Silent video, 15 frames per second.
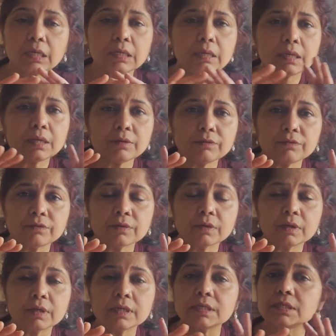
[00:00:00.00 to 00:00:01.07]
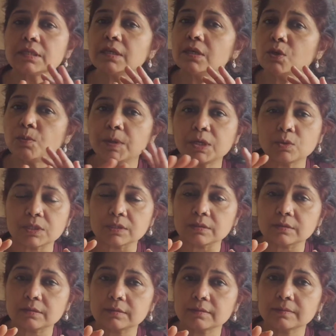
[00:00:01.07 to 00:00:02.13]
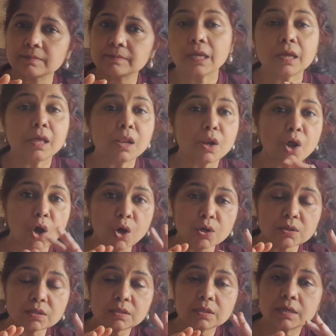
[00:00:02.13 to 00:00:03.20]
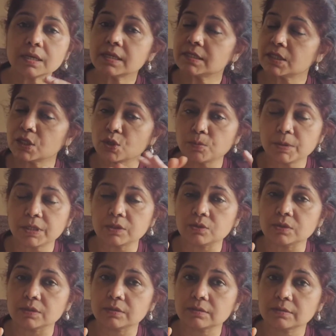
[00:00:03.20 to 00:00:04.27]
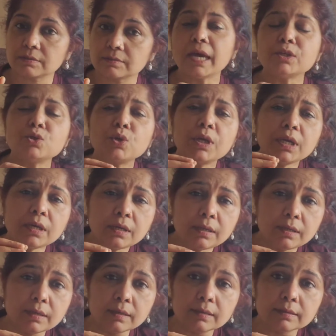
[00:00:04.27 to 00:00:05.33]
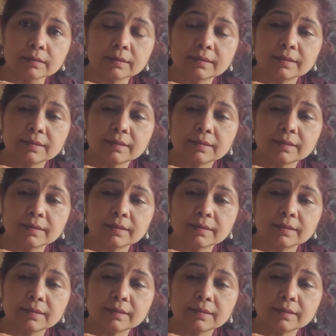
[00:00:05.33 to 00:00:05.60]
grief is ubiquitous, loss is ubiquitous, and to heal